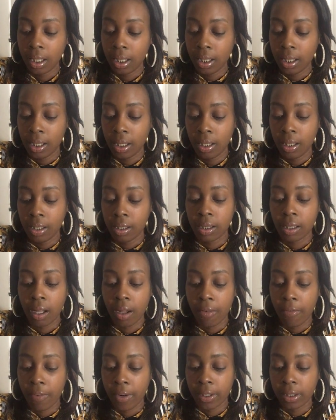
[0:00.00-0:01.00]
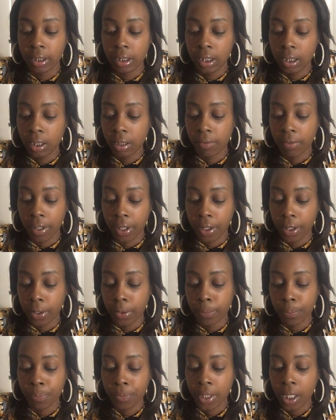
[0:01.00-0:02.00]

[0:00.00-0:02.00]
is a first deacon Virgo.